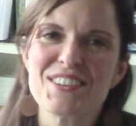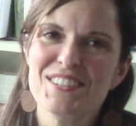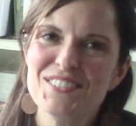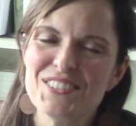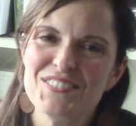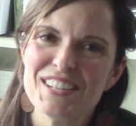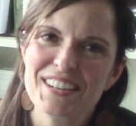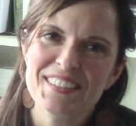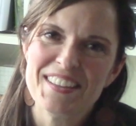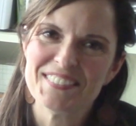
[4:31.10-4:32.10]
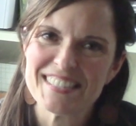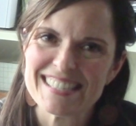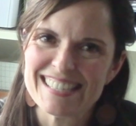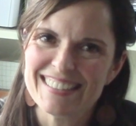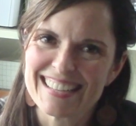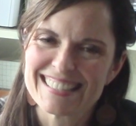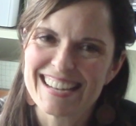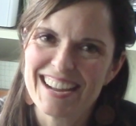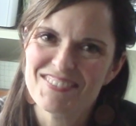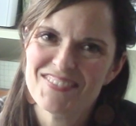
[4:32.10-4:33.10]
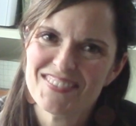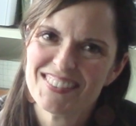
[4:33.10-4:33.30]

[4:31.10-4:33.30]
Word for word: to our YouTube channel and we'll see you next time.